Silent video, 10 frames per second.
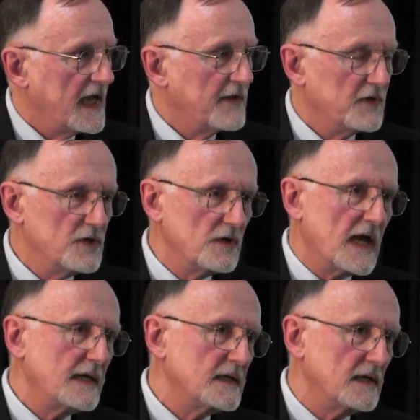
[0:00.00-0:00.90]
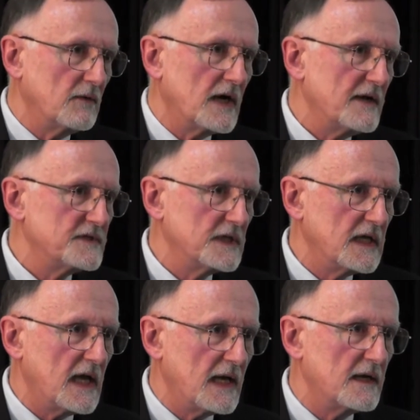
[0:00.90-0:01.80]
If a Ugandan arrives in
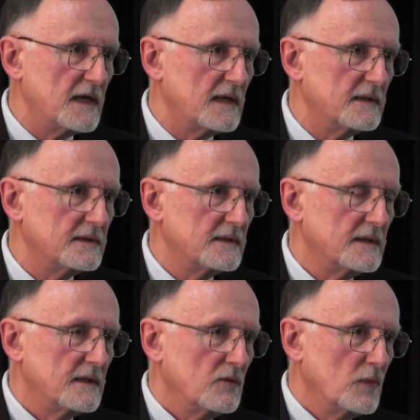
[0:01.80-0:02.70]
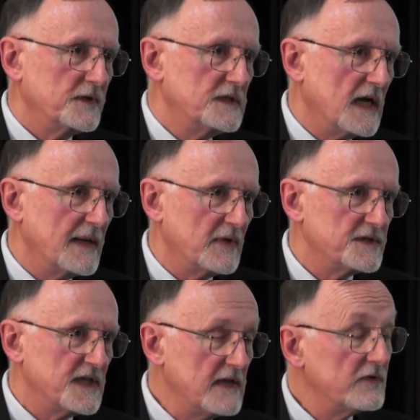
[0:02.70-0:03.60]
Canada with
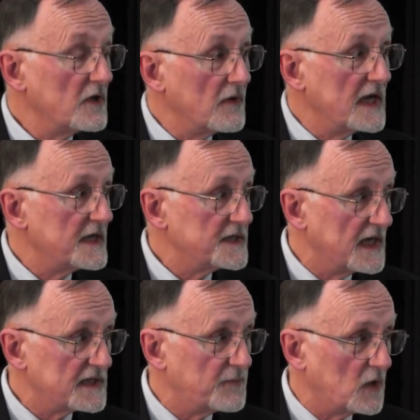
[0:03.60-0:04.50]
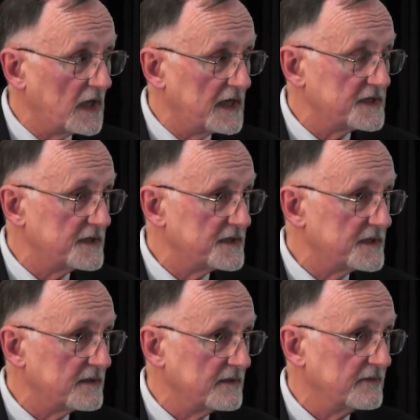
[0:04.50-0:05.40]
diamonds, even though he has an export
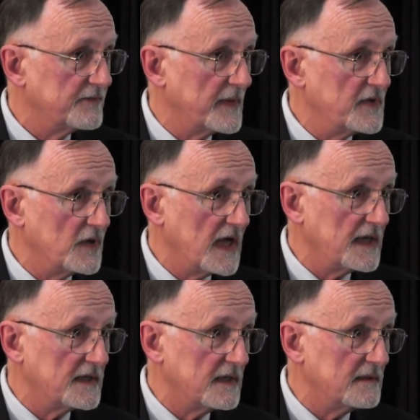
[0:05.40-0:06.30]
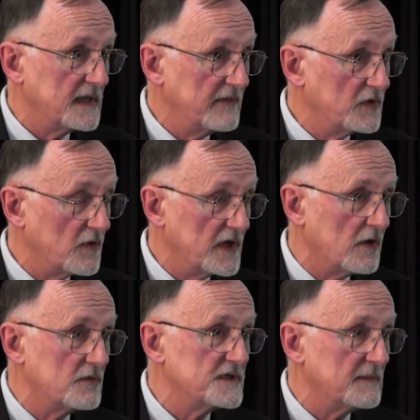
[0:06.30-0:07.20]
license from Uganda, even though he
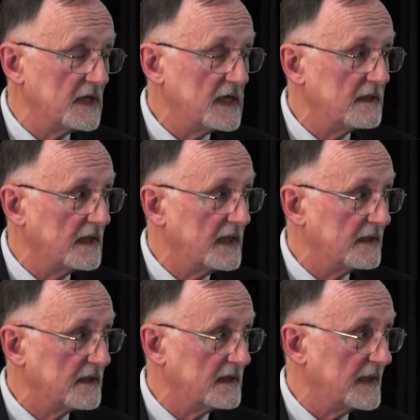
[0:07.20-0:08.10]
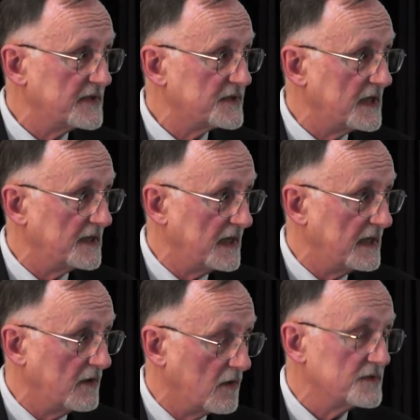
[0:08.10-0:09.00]
owns them legally and can demonstrate that
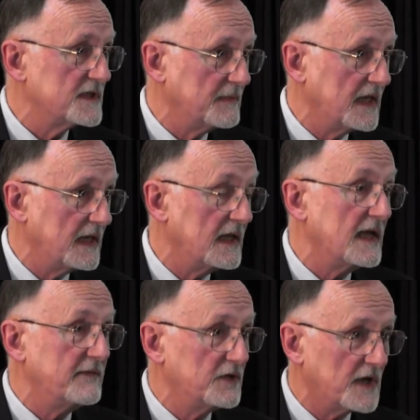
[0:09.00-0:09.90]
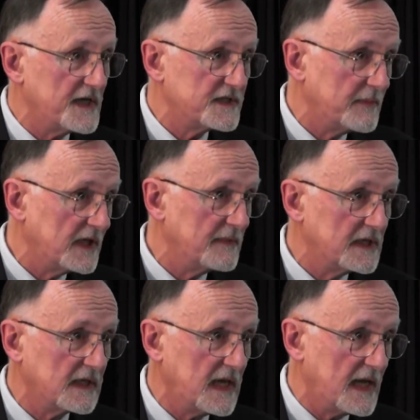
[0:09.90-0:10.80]
he owns them legally, if he tries to bring them
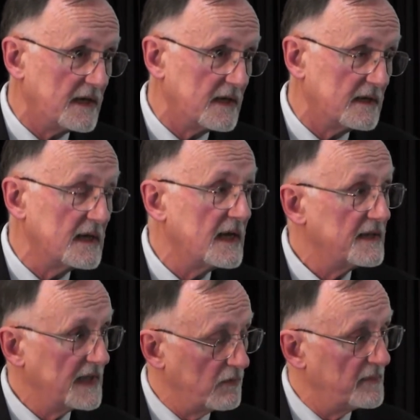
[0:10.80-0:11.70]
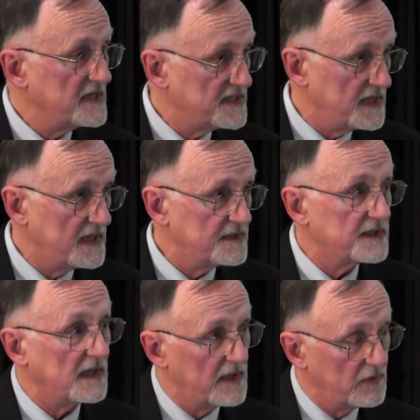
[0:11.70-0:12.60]
into Canada, they will be
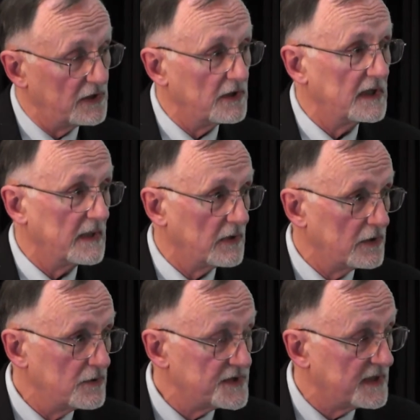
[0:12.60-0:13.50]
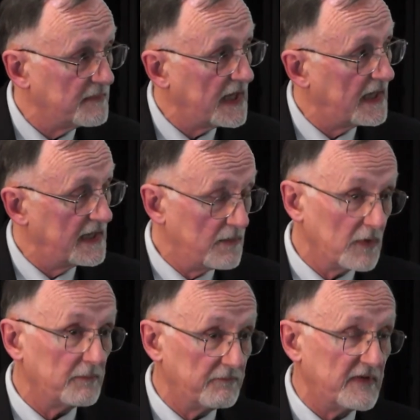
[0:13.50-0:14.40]
seized and he will lose them and he
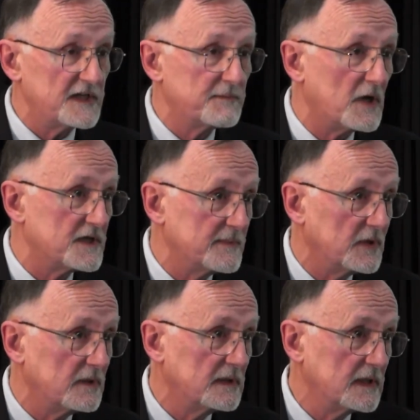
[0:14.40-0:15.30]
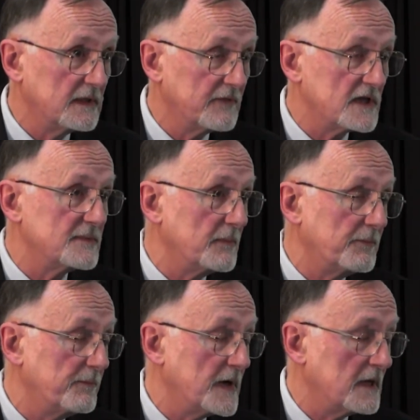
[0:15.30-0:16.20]
will face possible
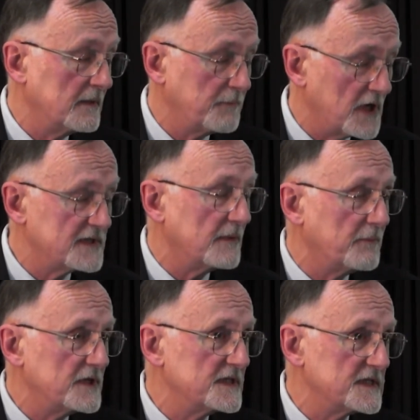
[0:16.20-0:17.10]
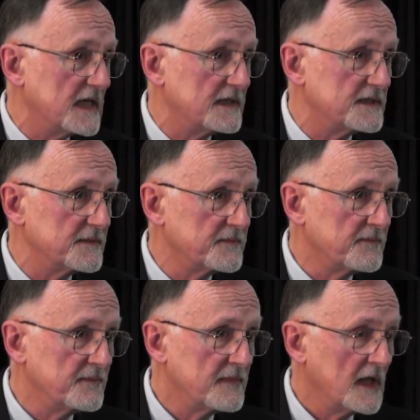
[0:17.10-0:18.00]
prison sentence.
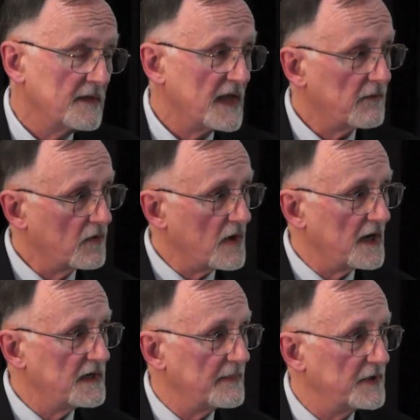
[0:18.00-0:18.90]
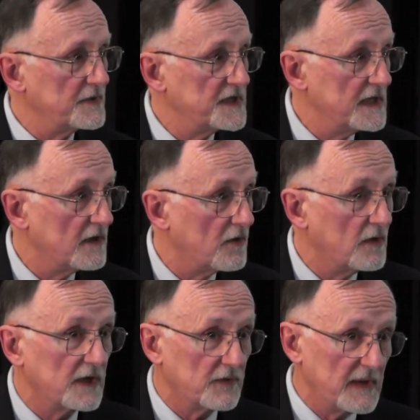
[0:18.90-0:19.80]
That required
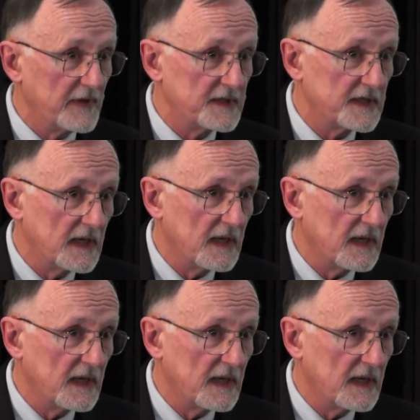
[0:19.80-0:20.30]
WTO agreement.